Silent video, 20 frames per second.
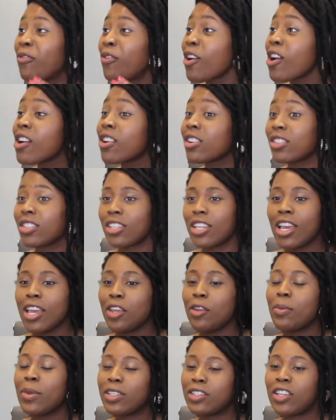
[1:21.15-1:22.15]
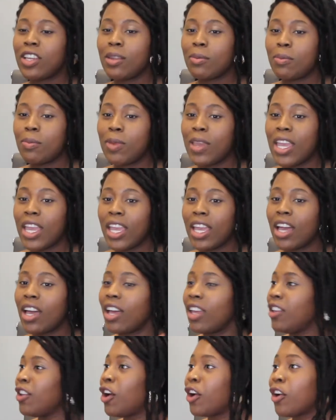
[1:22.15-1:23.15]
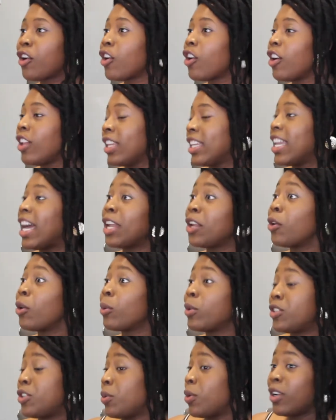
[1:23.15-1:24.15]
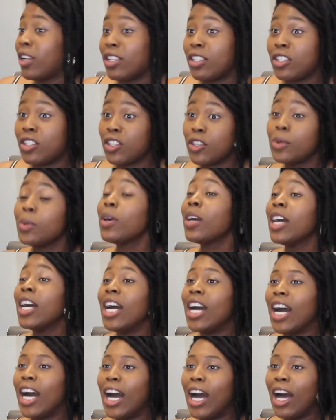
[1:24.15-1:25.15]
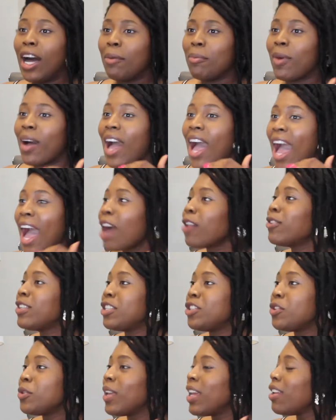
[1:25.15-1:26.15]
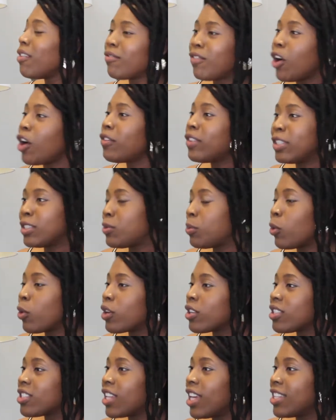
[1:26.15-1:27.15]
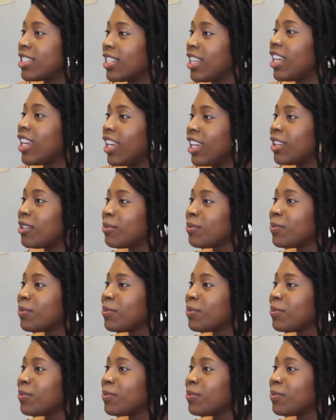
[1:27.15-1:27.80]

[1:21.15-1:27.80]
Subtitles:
first, you mentioned being a young girl and not knowing what you wanted to do. How did you get involved in sports as a kid?